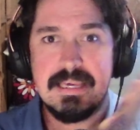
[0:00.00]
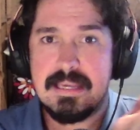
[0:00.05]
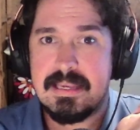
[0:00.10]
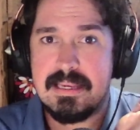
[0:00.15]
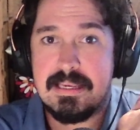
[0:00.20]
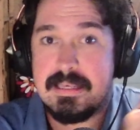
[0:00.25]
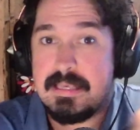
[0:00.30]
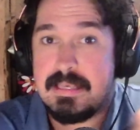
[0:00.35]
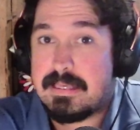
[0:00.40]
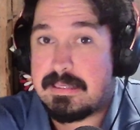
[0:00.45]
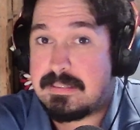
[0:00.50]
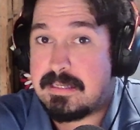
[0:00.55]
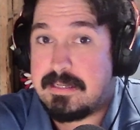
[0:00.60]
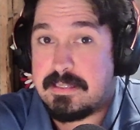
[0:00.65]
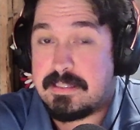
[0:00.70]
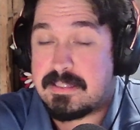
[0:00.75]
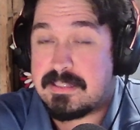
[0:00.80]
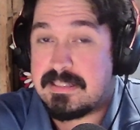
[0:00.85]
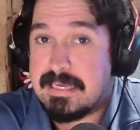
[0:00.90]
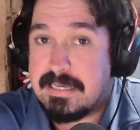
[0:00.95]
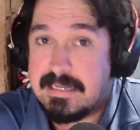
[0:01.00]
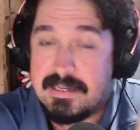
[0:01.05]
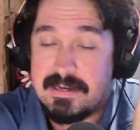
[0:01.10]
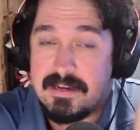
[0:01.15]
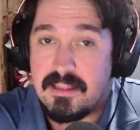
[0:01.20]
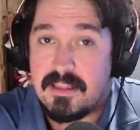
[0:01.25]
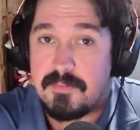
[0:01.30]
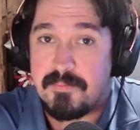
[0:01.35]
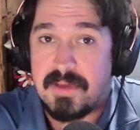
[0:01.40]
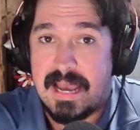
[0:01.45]
Did he sneak into
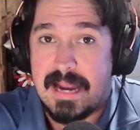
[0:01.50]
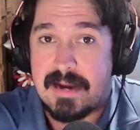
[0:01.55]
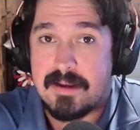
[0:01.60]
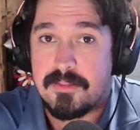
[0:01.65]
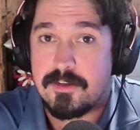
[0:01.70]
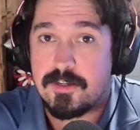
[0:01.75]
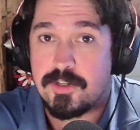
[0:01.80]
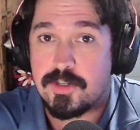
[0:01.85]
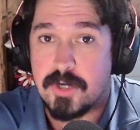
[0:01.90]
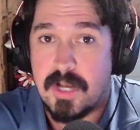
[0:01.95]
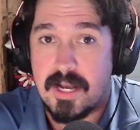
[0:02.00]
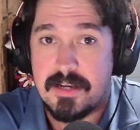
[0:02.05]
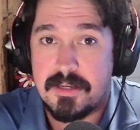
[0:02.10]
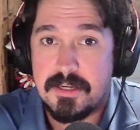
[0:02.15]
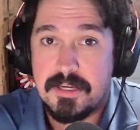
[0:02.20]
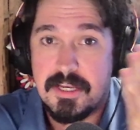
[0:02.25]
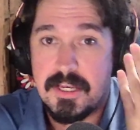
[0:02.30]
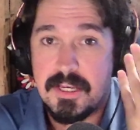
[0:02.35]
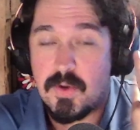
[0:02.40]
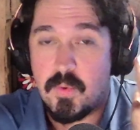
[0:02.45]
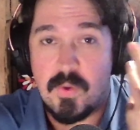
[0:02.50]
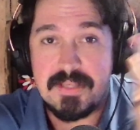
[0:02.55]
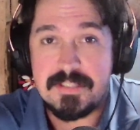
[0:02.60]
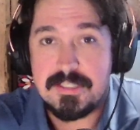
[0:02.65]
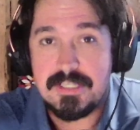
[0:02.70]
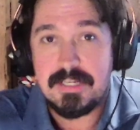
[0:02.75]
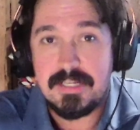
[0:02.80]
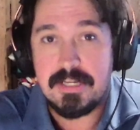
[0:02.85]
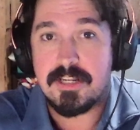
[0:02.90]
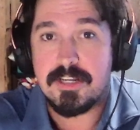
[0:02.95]
the back of the truck? When's
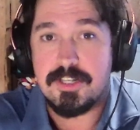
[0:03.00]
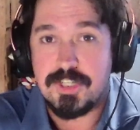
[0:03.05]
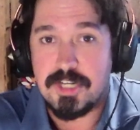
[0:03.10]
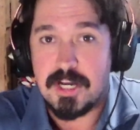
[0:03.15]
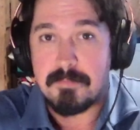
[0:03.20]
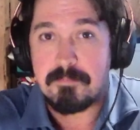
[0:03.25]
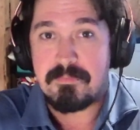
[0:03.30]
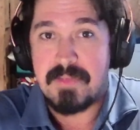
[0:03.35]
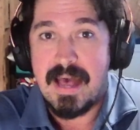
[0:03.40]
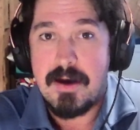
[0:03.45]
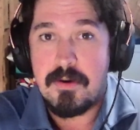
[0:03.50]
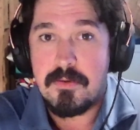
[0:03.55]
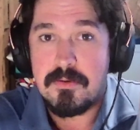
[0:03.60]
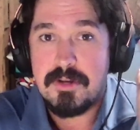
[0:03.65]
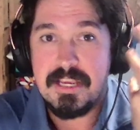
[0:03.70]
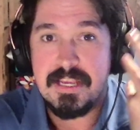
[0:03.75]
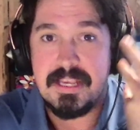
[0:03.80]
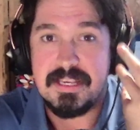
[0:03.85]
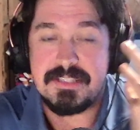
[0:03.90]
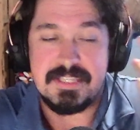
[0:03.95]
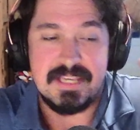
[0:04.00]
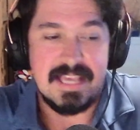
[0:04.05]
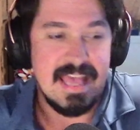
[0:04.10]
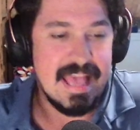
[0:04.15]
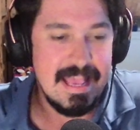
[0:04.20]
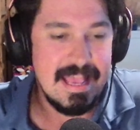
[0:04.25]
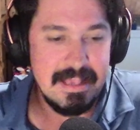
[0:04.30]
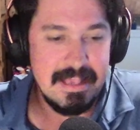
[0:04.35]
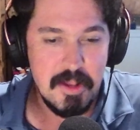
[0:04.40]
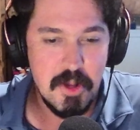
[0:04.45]
he going to jump out? Is he
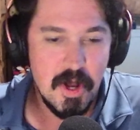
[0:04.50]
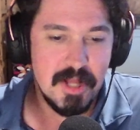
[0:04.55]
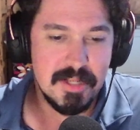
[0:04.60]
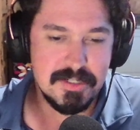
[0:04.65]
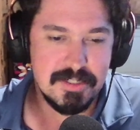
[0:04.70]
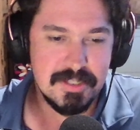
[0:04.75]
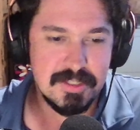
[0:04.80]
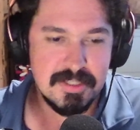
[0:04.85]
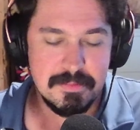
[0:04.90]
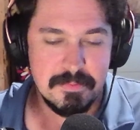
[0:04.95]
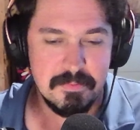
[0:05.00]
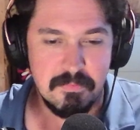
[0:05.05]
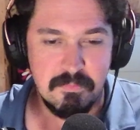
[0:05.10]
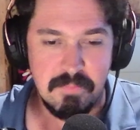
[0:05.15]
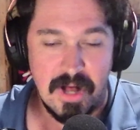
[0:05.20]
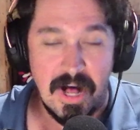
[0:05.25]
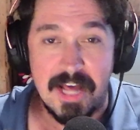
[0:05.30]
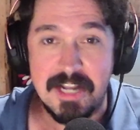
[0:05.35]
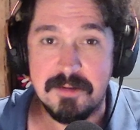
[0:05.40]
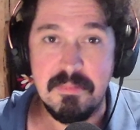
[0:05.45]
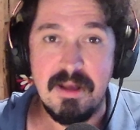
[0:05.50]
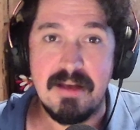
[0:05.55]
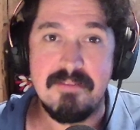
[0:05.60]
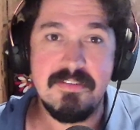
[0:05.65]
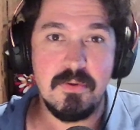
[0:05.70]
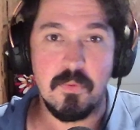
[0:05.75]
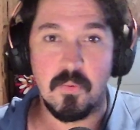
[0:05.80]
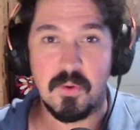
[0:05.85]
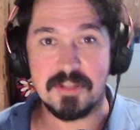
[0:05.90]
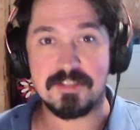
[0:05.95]
hanging on to the bottom of
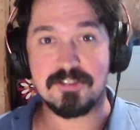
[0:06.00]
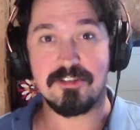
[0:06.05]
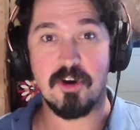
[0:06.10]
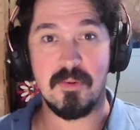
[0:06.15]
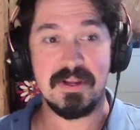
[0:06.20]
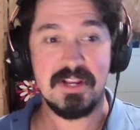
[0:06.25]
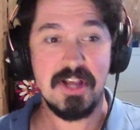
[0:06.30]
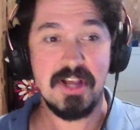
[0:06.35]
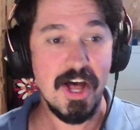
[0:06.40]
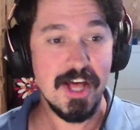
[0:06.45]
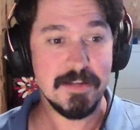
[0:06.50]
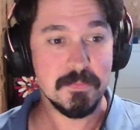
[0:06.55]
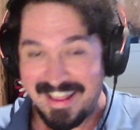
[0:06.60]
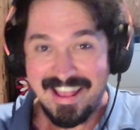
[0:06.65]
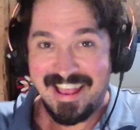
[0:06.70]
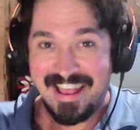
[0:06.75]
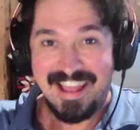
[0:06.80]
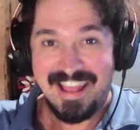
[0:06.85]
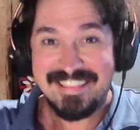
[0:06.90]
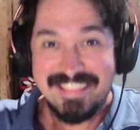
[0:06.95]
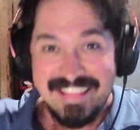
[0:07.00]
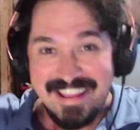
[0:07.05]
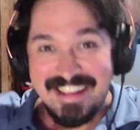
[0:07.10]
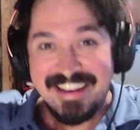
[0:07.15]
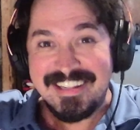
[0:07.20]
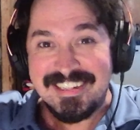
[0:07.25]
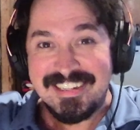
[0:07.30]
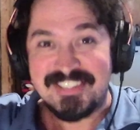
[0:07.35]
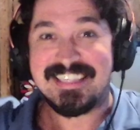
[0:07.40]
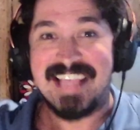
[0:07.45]
it? What's going on? And then
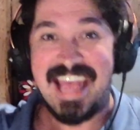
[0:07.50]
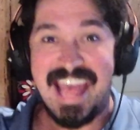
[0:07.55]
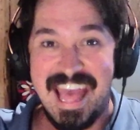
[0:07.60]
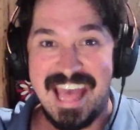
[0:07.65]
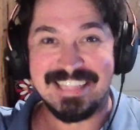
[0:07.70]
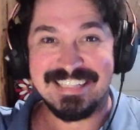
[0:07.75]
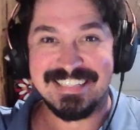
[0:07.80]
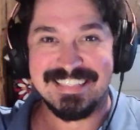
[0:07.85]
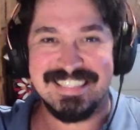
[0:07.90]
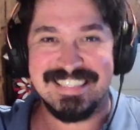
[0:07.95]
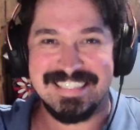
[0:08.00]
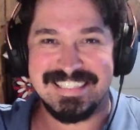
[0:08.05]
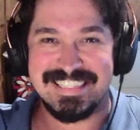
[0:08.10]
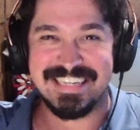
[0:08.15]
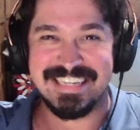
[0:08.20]
it just ends.